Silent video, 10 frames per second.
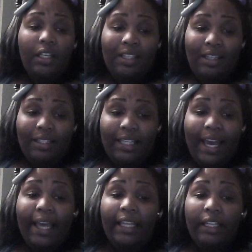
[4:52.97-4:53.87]
to the
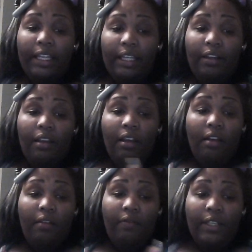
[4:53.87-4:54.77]
sky, looking
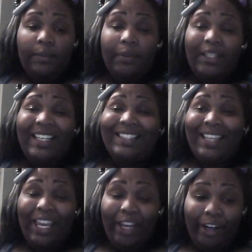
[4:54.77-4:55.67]
visibly
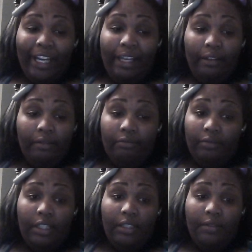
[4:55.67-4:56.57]
teary.
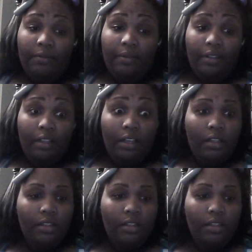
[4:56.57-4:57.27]
That's what it says.